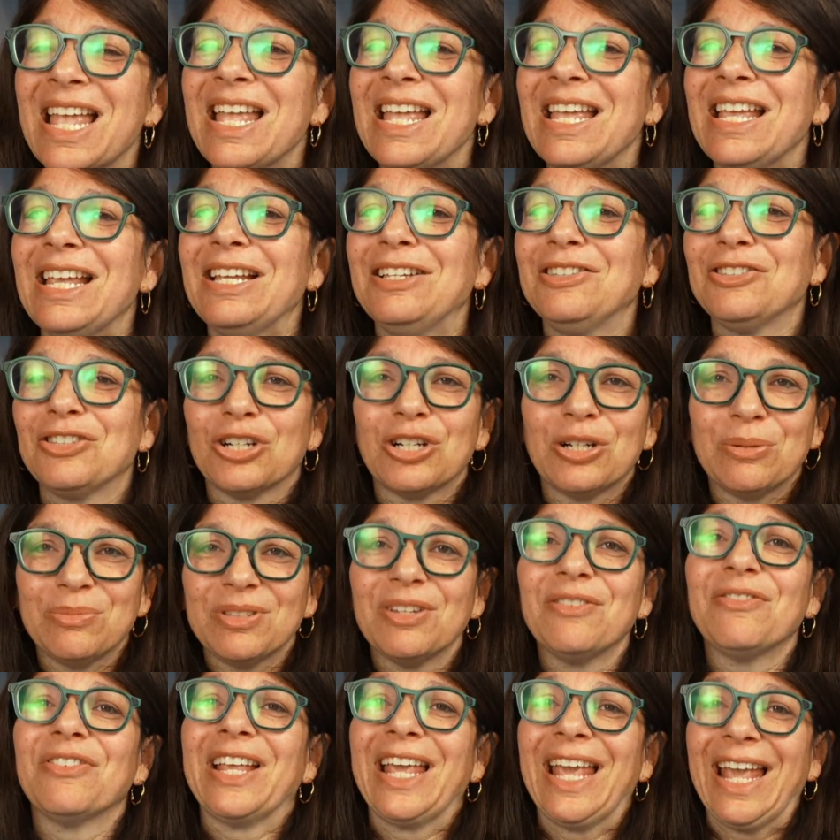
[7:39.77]
In terms
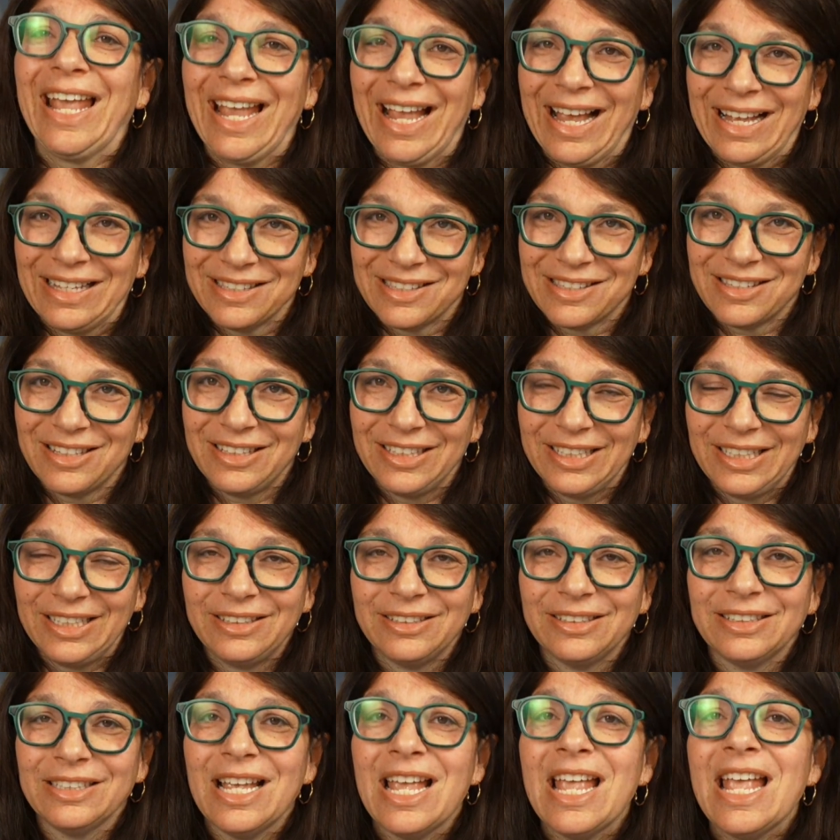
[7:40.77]
of canceling,
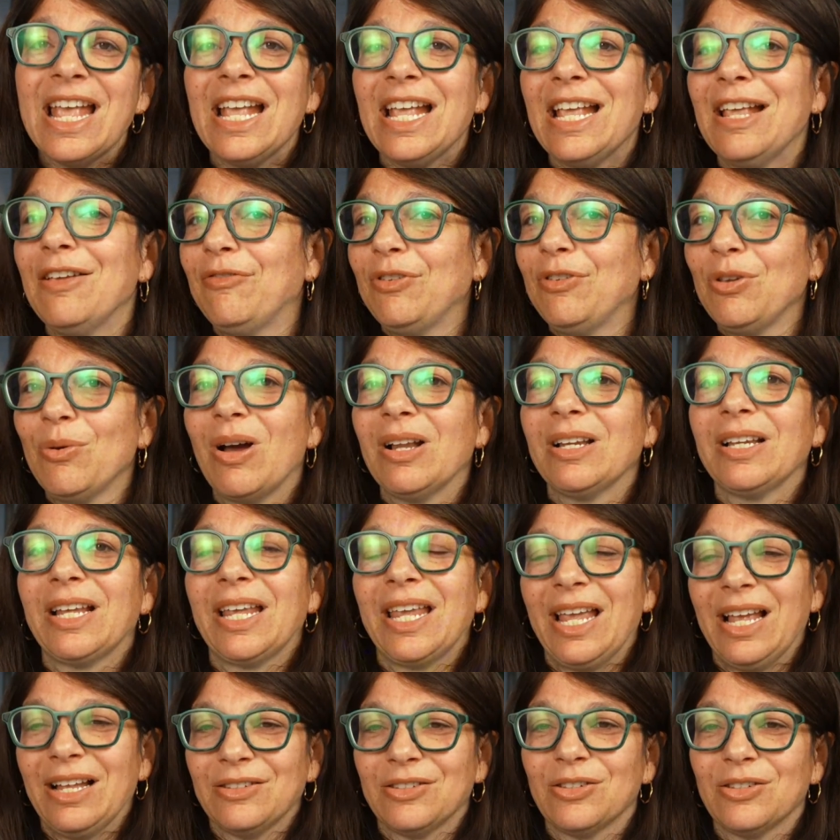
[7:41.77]
if you want to
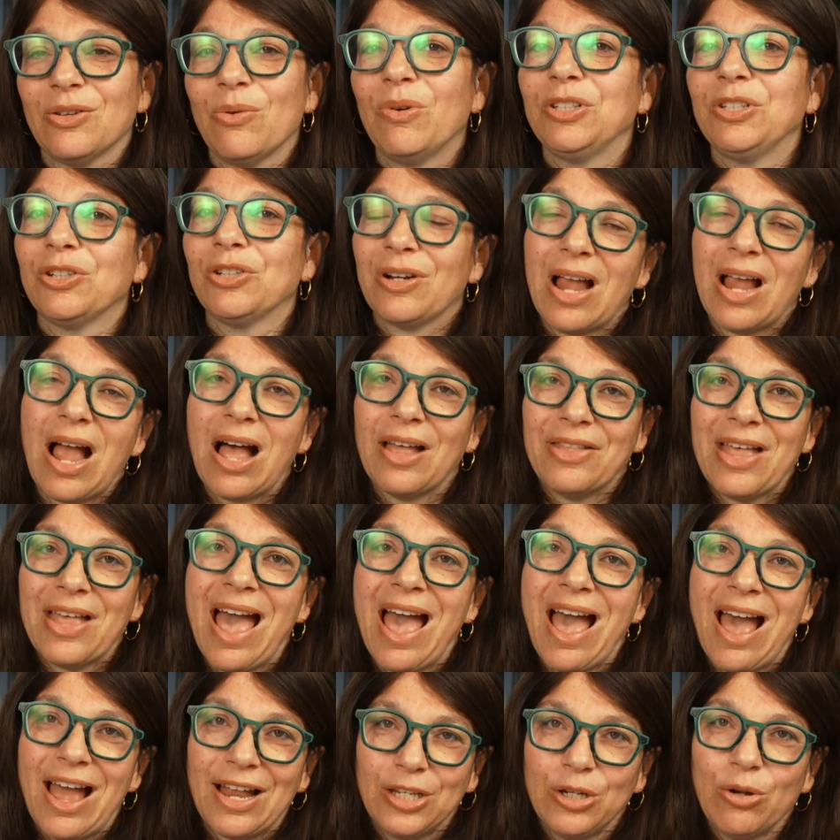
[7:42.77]
cancel when you're on the
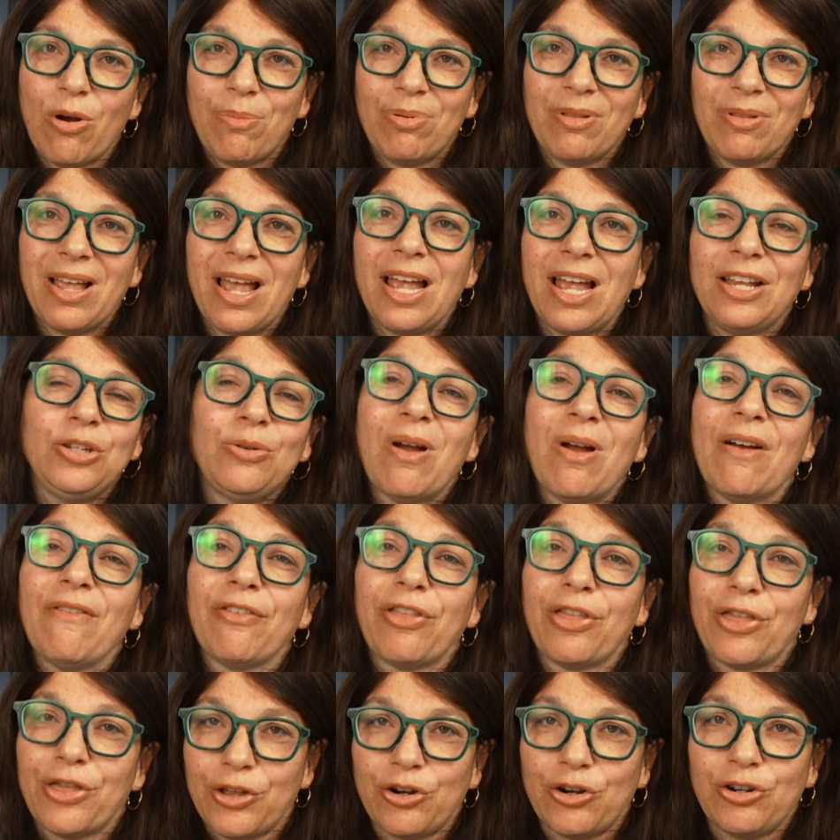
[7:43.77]
annual plan, you have
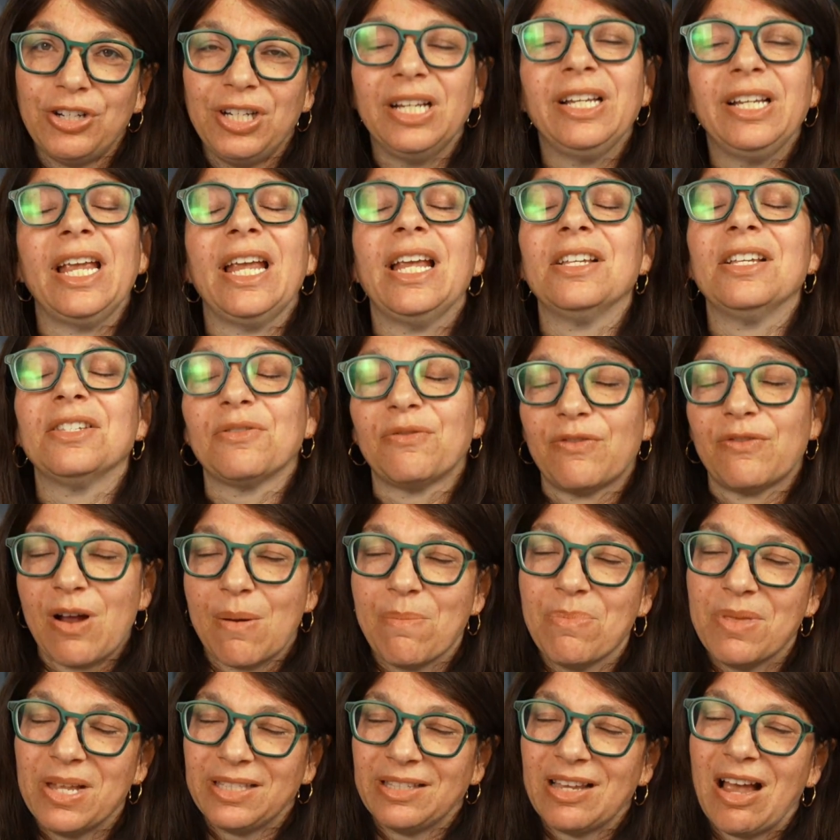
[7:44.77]
30 days from the
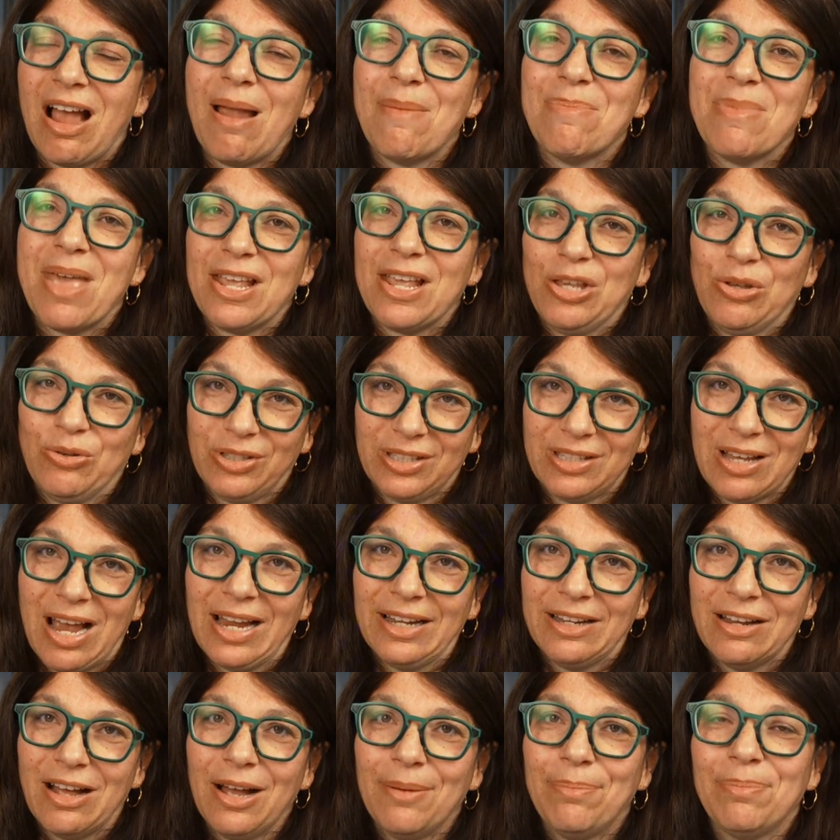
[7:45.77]
time that you sign
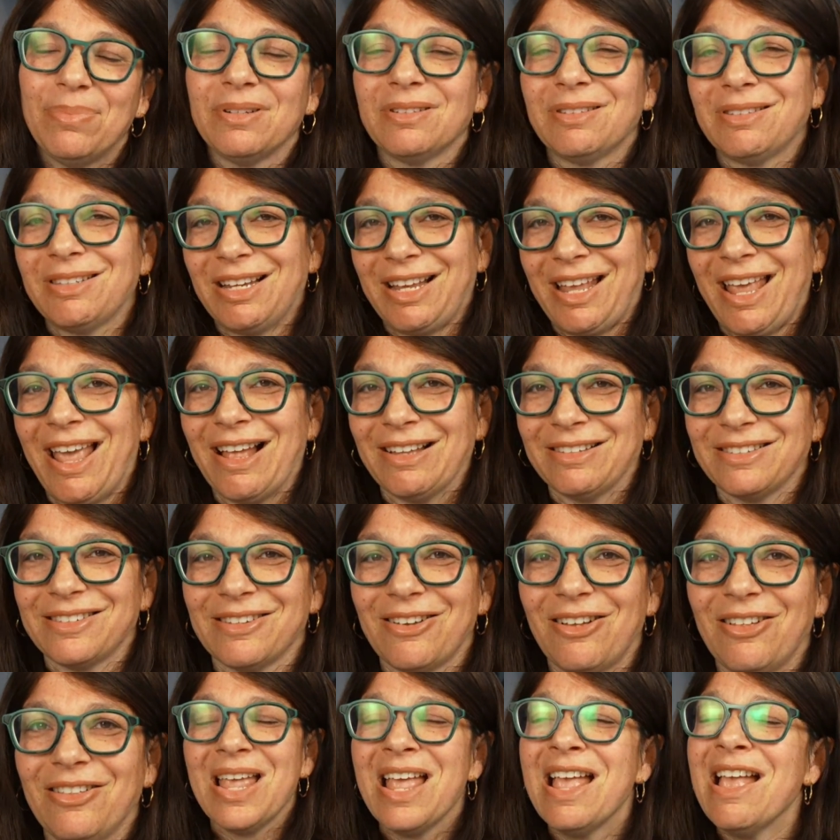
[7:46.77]
up to
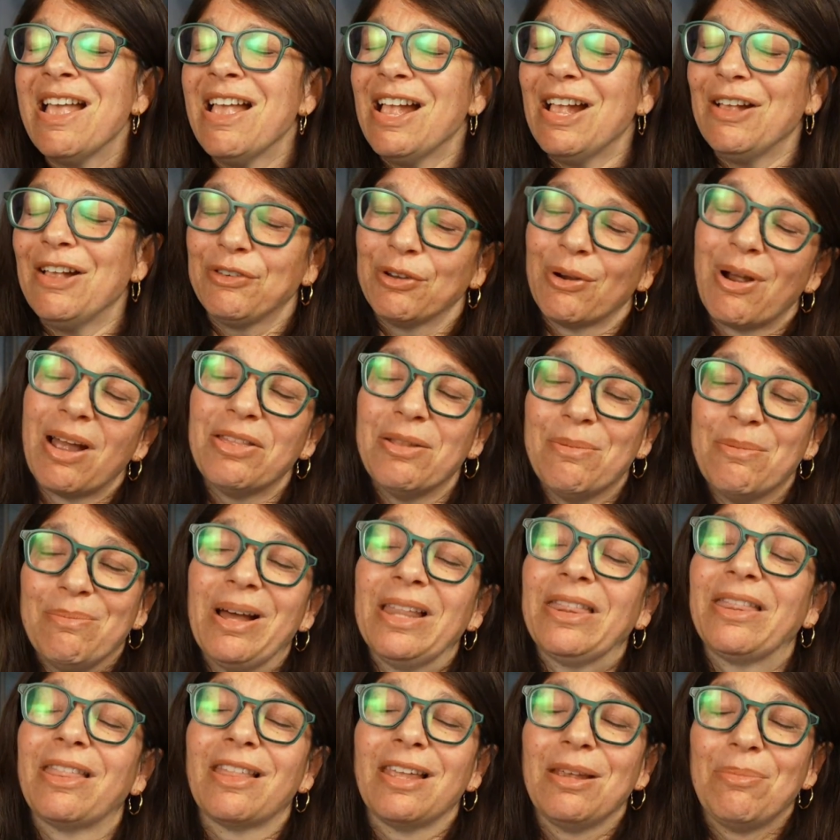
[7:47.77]
cancel. If you're on the
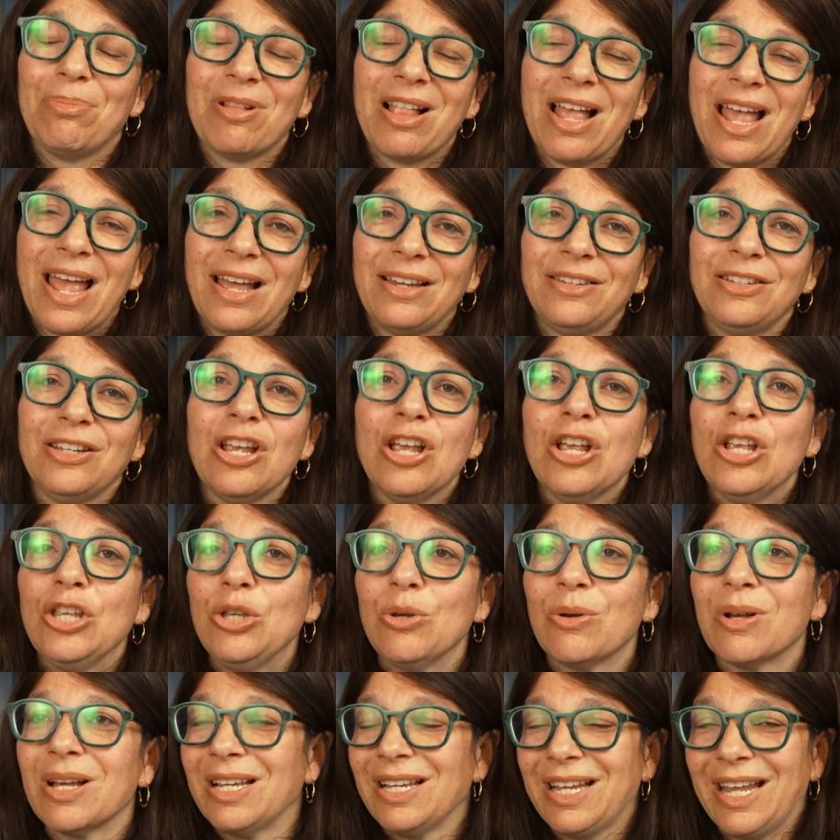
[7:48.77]
monthly plan, you
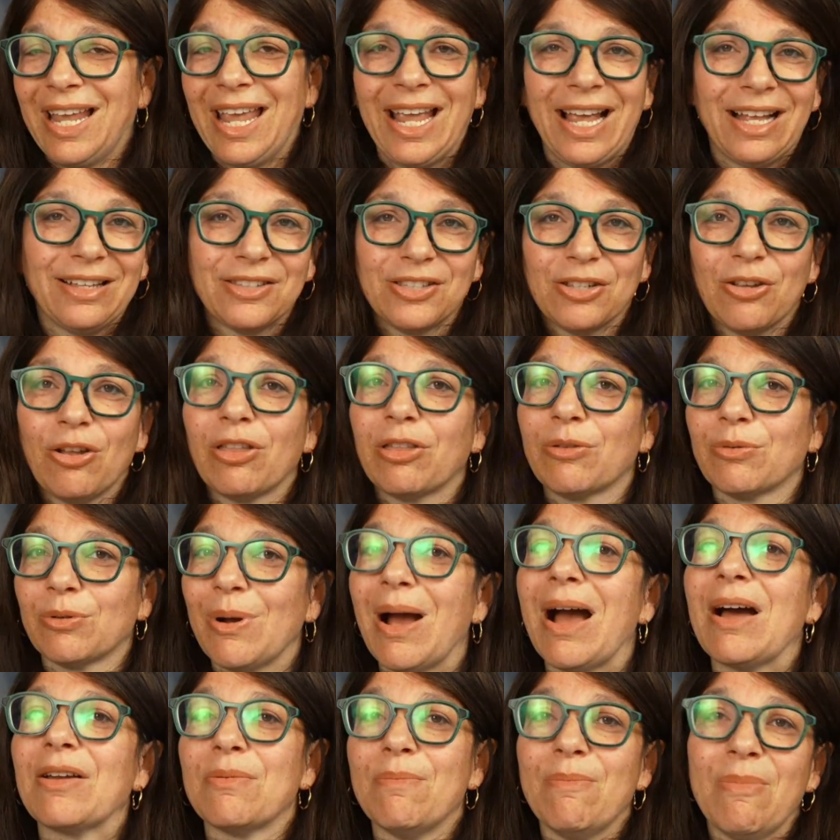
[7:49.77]
can cancel
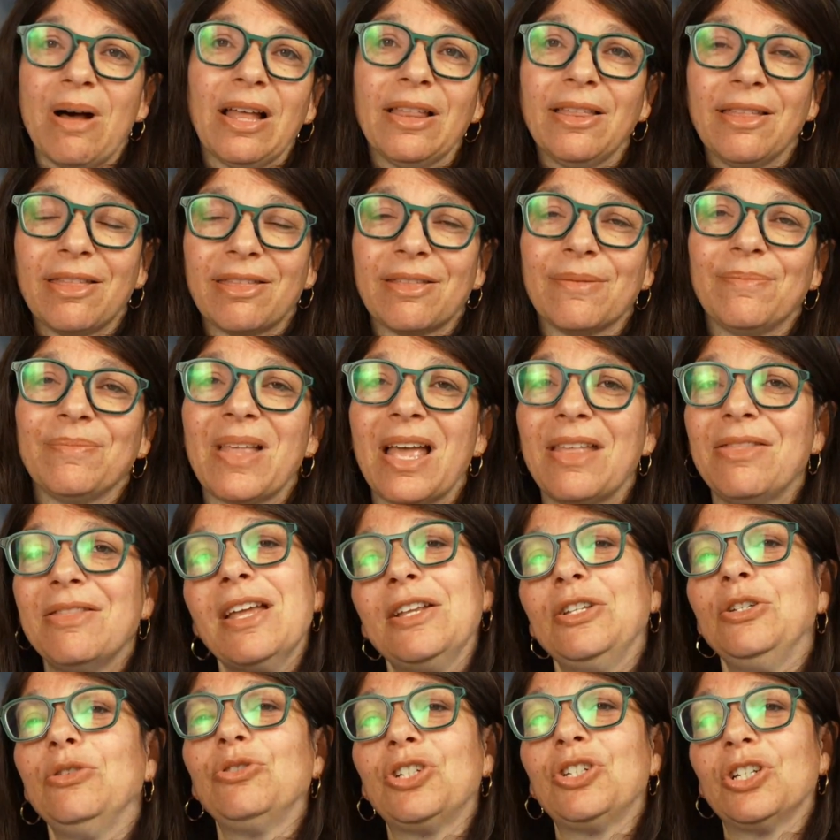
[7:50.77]
throughout a month and then
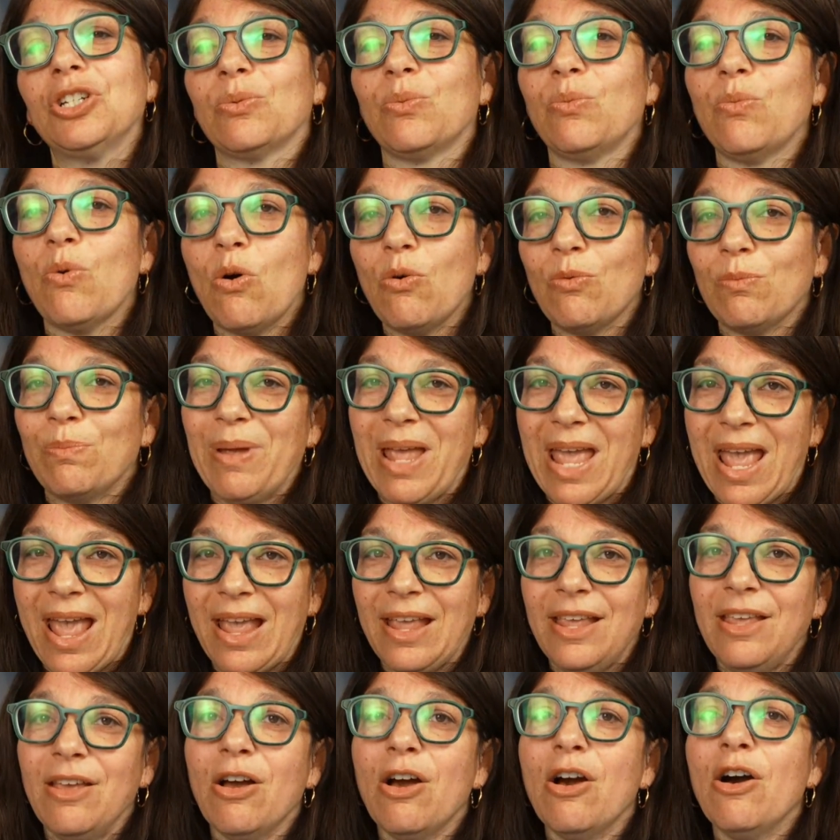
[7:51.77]
you just won't pay
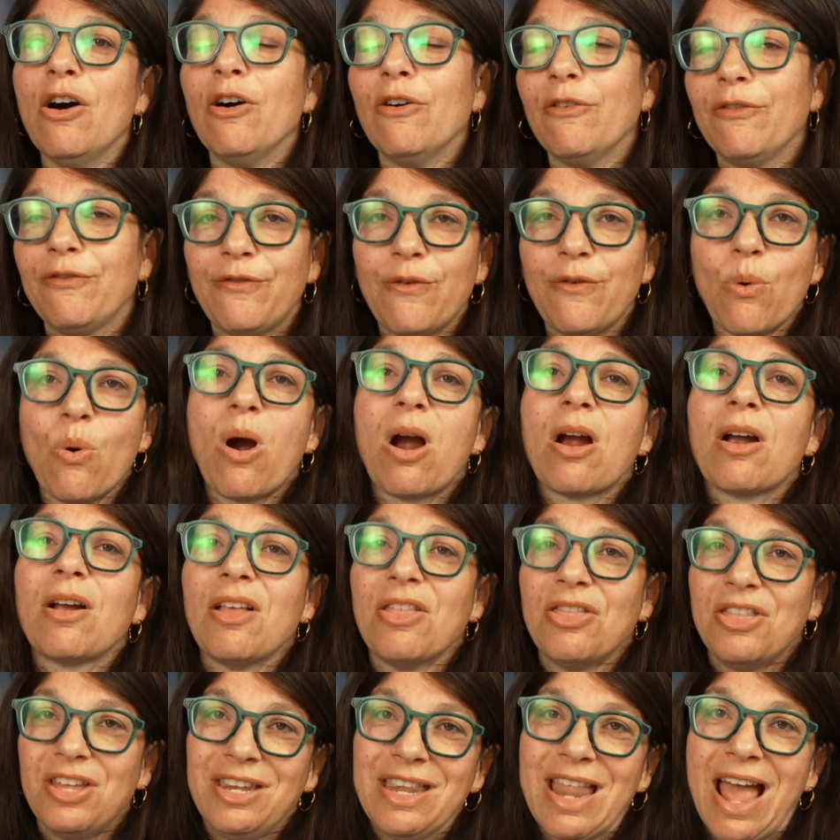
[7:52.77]
for the
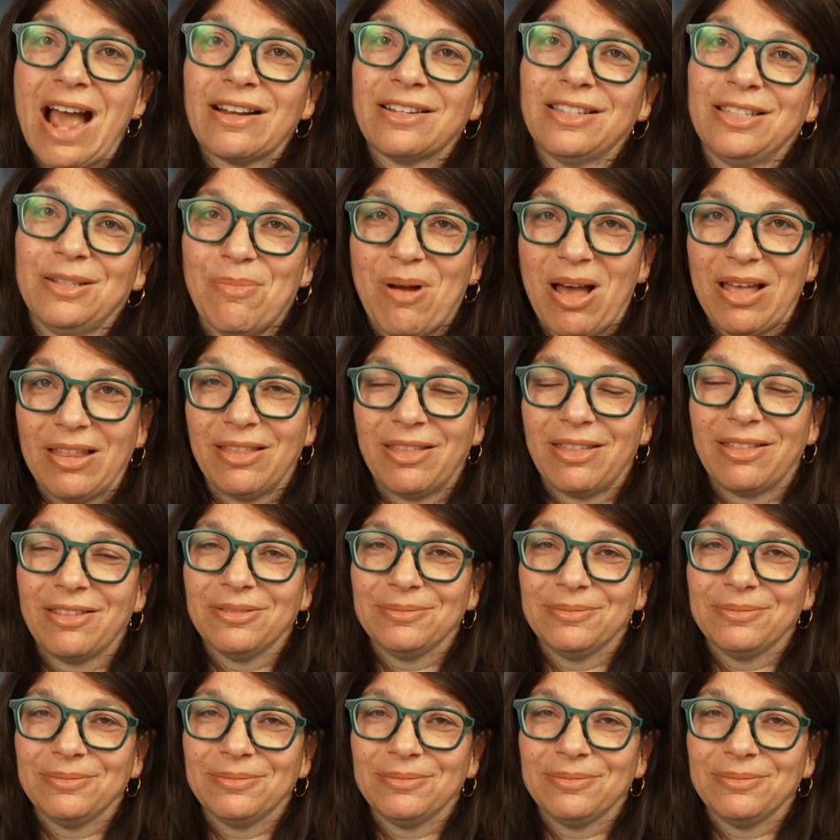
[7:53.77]
next month.